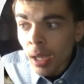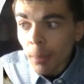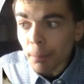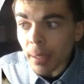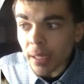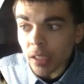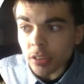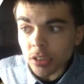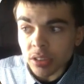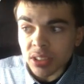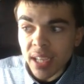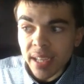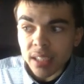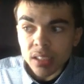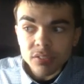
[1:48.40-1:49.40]
By
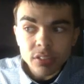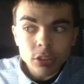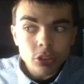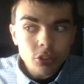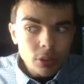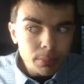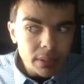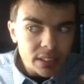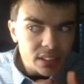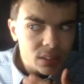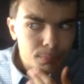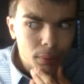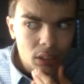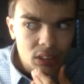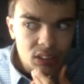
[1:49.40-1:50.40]
understanding the
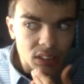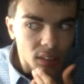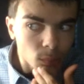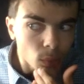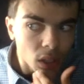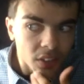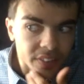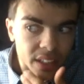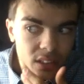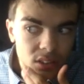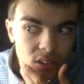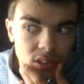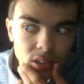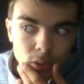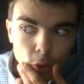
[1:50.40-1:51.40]
discrimination policy at Waffle
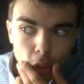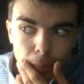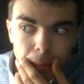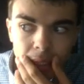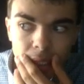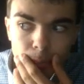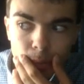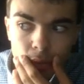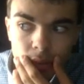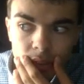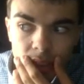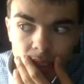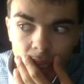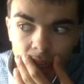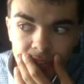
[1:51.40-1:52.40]
House, you'll be able
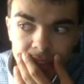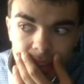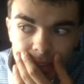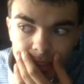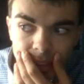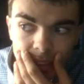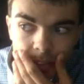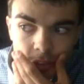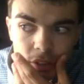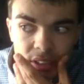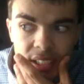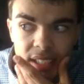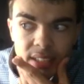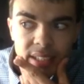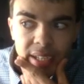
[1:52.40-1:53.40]
to confidently
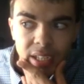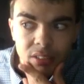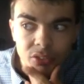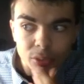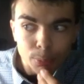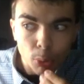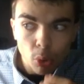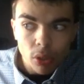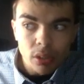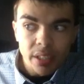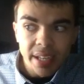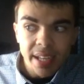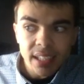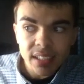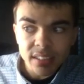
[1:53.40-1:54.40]
understand how to report
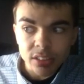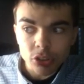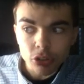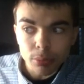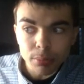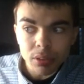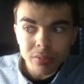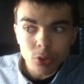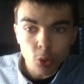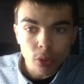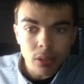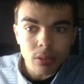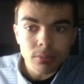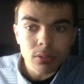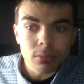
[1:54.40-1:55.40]
any
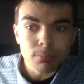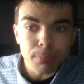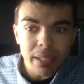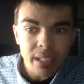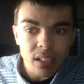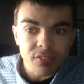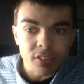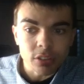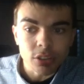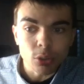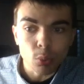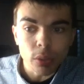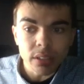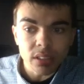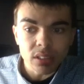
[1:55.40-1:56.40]
discriminatory behavior you
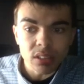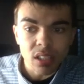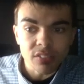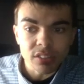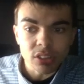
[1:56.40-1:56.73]
witness on the